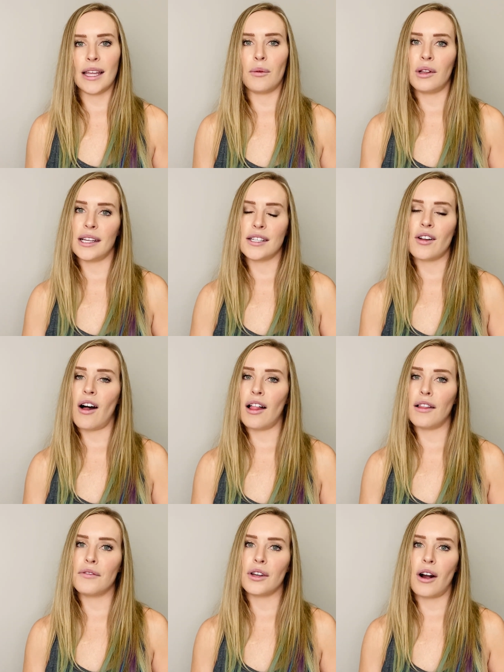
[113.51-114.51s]
They will list
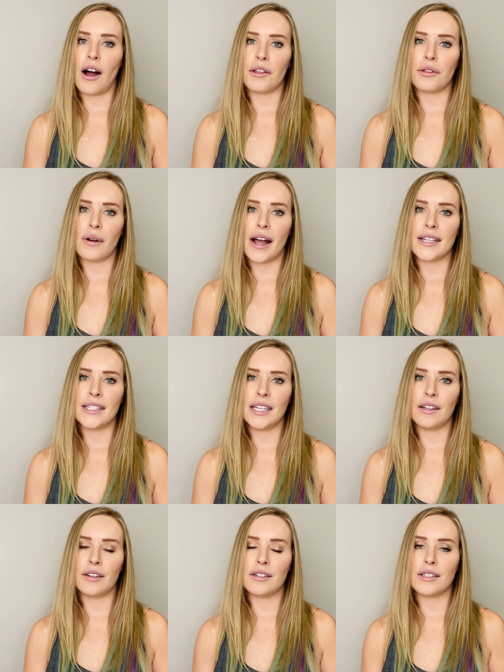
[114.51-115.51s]
all of their authorized
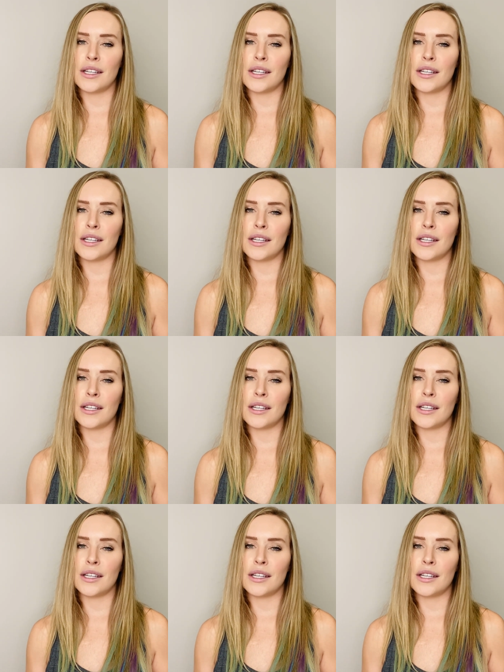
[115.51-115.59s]
dealers.